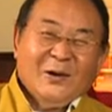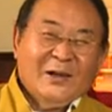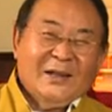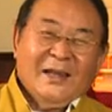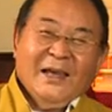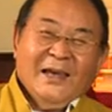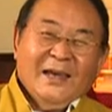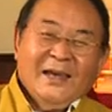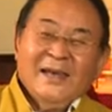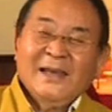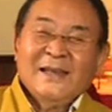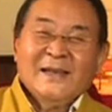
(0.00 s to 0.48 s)
well,
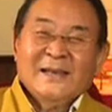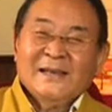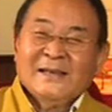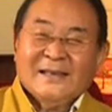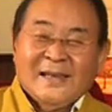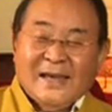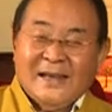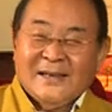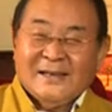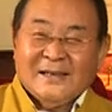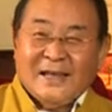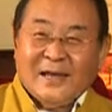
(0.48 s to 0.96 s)
in a
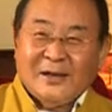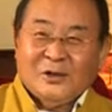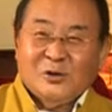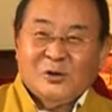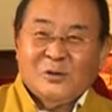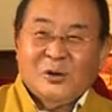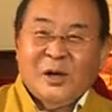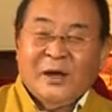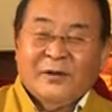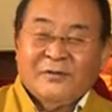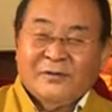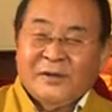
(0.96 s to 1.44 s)
sense that
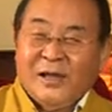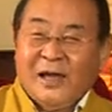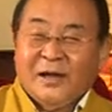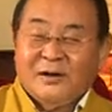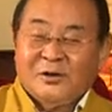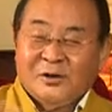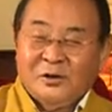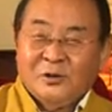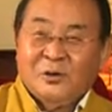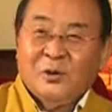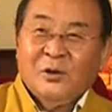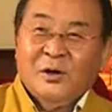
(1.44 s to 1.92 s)
you have
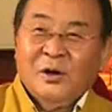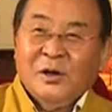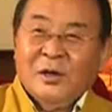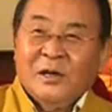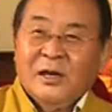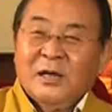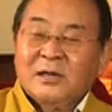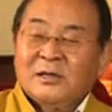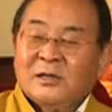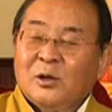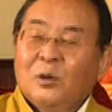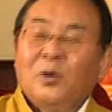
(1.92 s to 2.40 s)
that, you know.
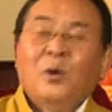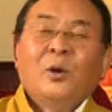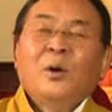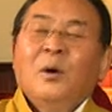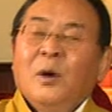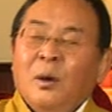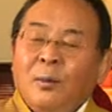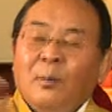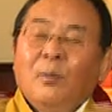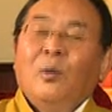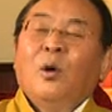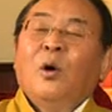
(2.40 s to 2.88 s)
It's
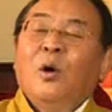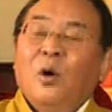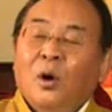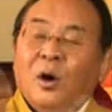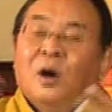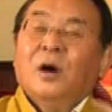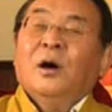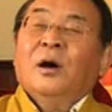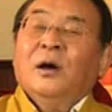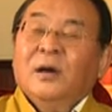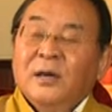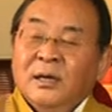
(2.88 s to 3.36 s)

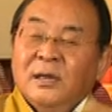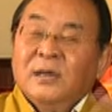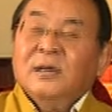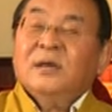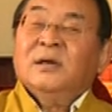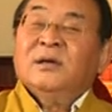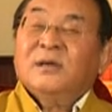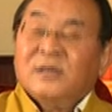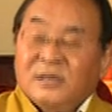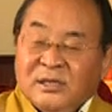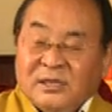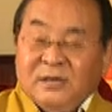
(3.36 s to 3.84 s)
more
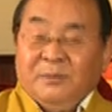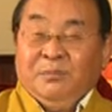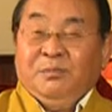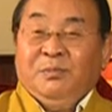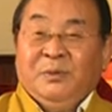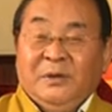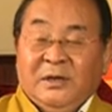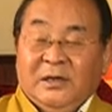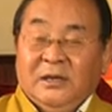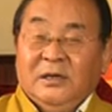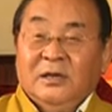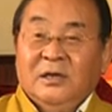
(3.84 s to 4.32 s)

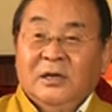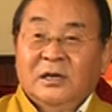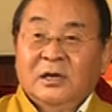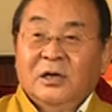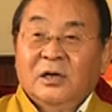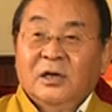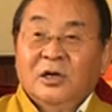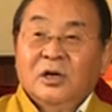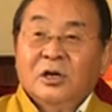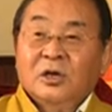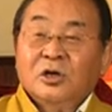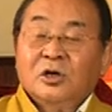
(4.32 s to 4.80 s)
simply,
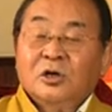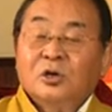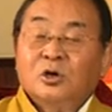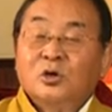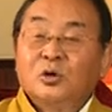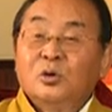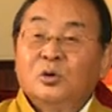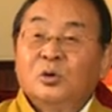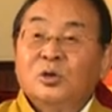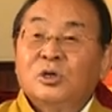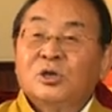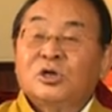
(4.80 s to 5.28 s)

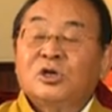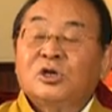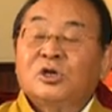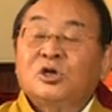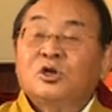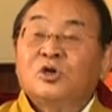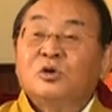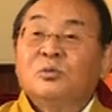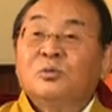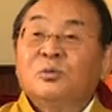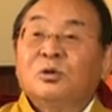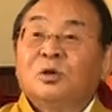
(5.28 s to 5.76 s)
you
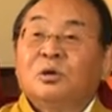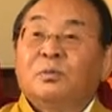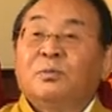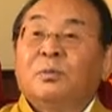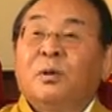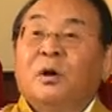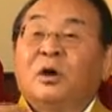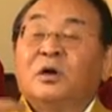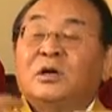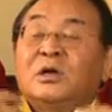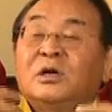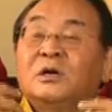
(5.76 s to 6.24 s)
assume the
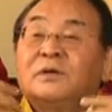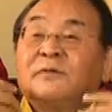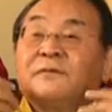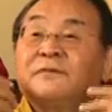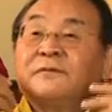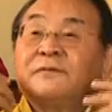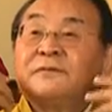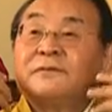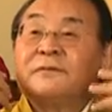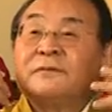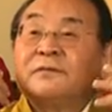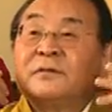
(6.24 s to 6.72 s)
body of
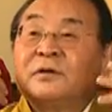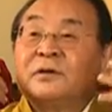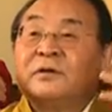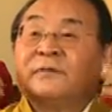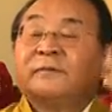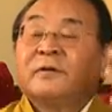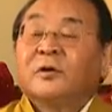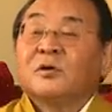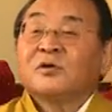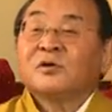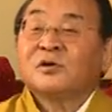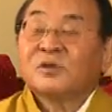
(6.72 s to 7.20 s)

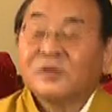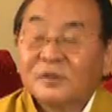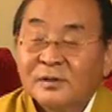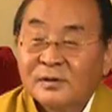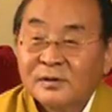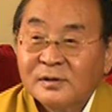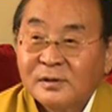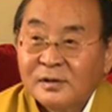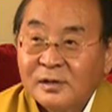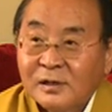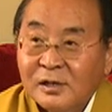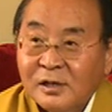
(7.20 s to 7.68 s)
devotion.
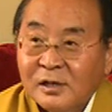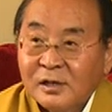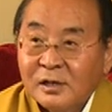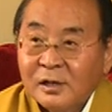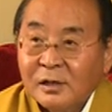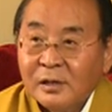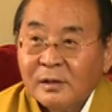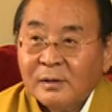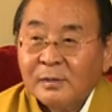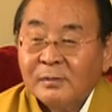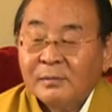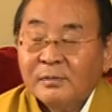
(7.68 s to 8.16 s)

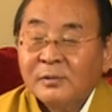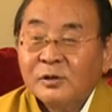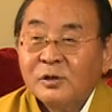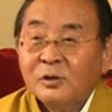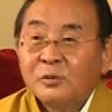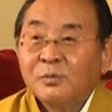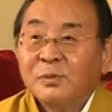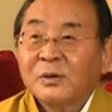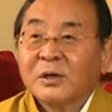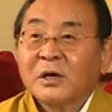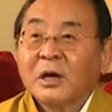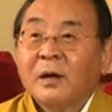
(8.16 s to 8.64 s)

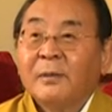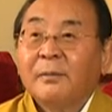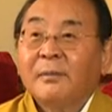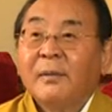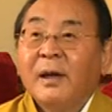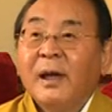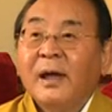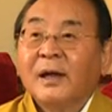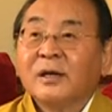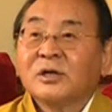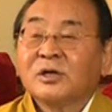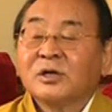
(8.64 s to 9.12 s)
You become
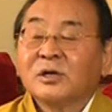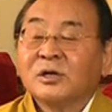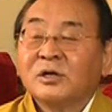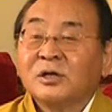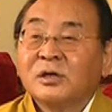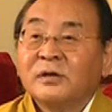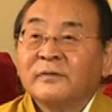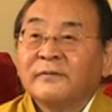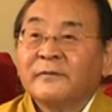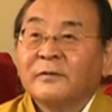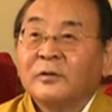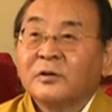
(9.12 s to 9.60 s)
as
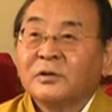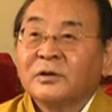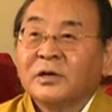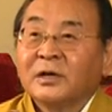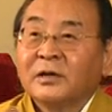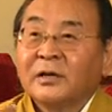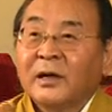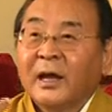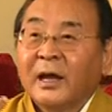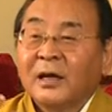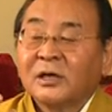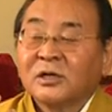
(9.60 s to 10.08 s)

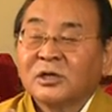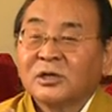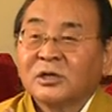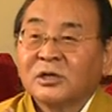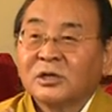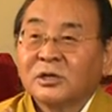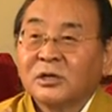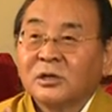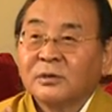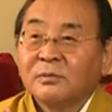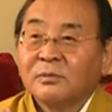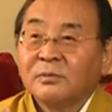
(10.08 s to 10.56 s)
devoted
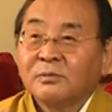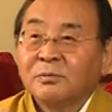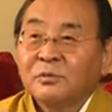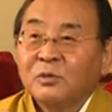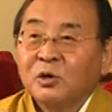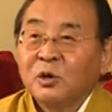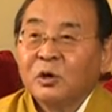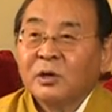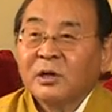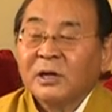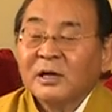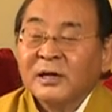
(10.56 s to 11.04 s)
as
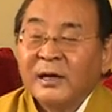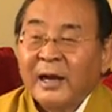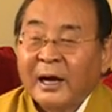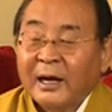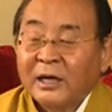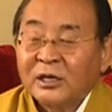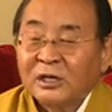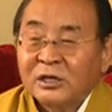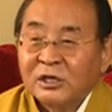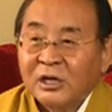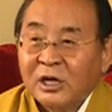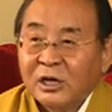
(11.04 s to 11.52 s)
your
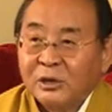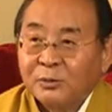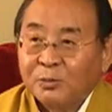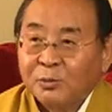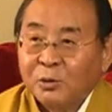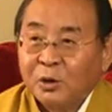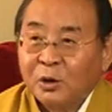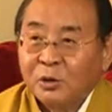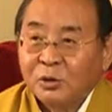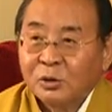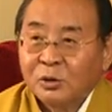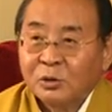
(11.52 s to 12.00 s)
connection as
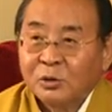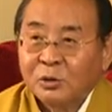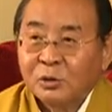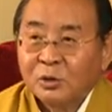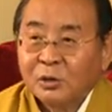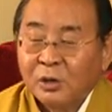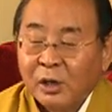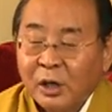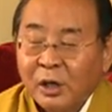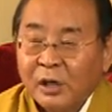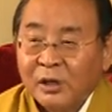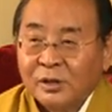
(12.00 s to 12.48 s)
pure
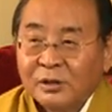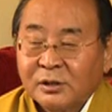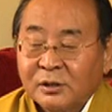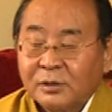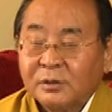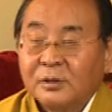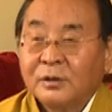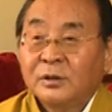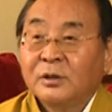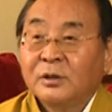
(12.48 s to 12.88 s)
as